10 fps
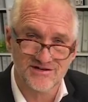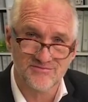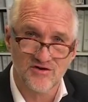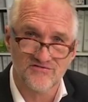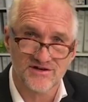um,
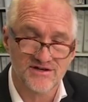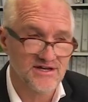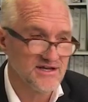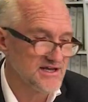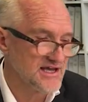often,
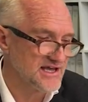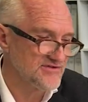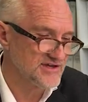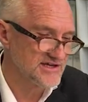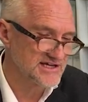
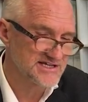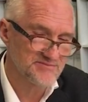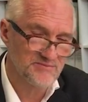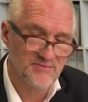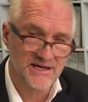and the
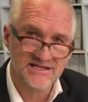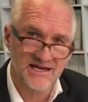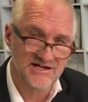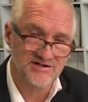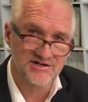
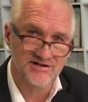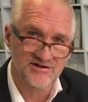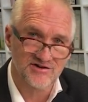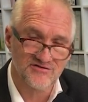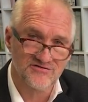expectation
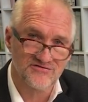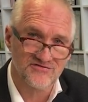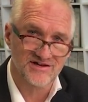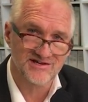of uh,